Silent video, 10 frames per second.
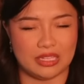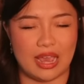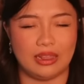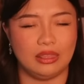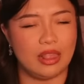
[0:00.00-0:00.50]

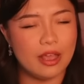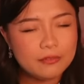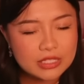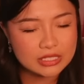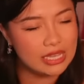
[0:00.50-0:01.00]
I loved
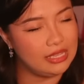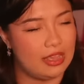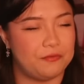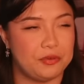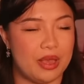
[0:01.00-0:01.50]
seeing
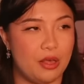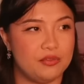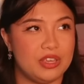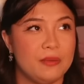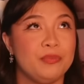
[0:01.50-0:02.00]
that from
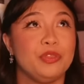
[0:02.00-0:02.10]
Elfie.